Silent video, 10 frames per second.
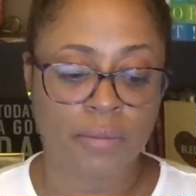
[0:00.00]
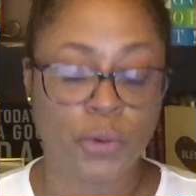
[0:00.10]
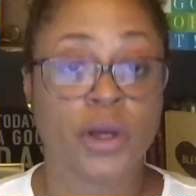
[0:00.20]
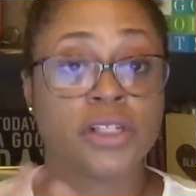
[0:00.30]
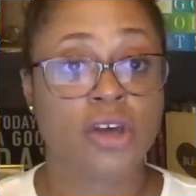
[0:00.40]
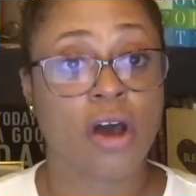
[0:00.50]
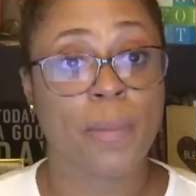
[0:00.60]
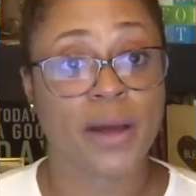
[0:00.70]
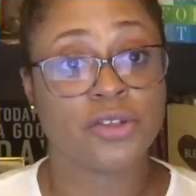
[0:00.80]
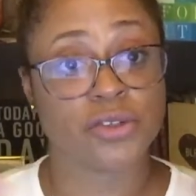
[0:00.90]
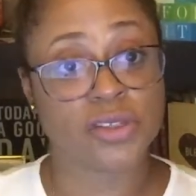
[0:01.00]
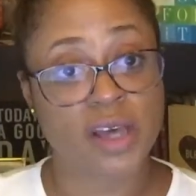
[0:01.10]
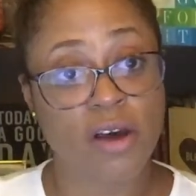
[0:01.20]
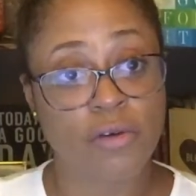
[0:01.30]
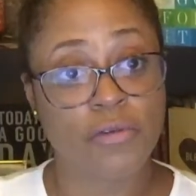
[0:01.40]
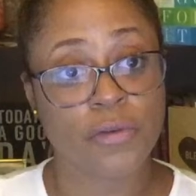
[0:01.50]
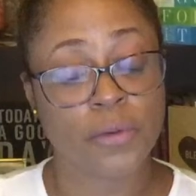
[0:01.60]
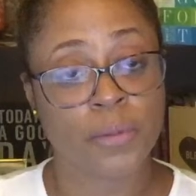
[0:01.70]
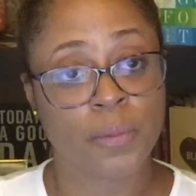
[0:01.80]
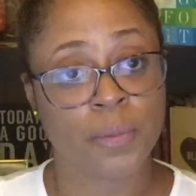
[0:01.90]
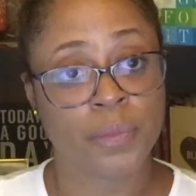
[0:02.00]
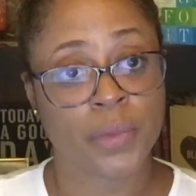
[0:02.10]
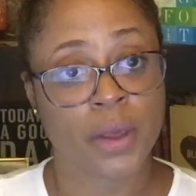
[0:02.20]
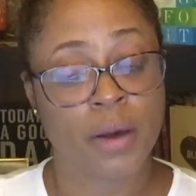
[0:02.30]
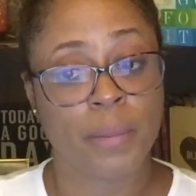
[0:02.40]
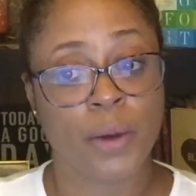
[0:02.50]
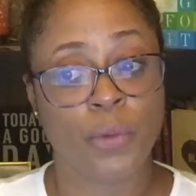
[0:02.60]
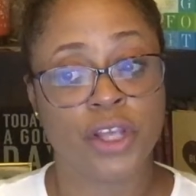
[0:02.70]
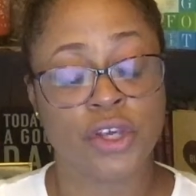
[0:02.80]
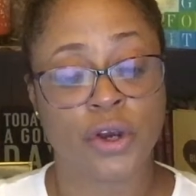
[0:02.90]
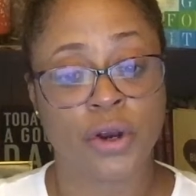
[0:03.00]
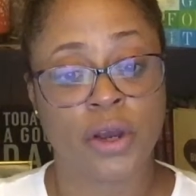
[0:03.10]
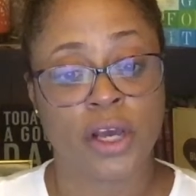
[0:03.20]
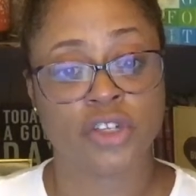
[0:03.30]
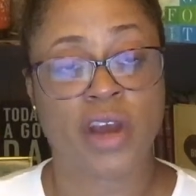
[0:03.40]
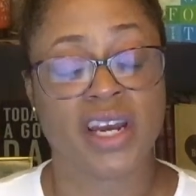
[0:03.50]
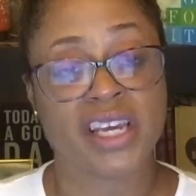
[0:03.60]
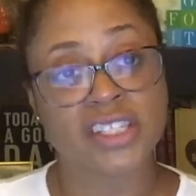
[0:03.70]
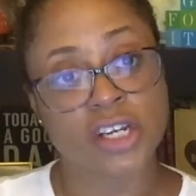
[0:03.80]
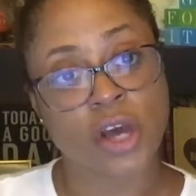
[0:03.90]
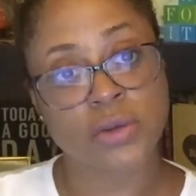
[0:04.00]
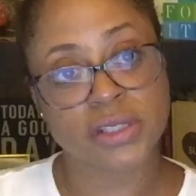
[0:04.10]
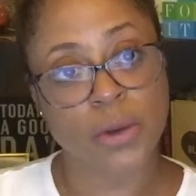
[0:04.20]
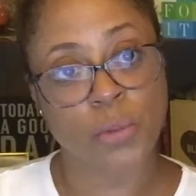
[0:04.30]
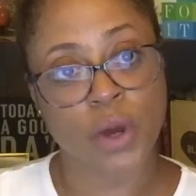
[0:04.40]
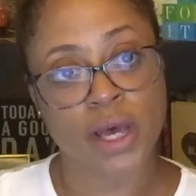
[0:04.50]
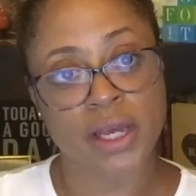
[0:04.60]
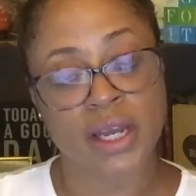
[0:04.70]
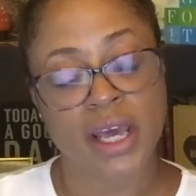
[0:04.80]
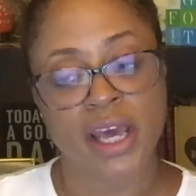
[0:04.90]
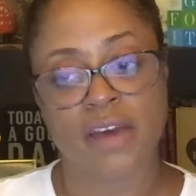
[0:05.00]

You want to talk about yourself, but when you're trying to get to know someone,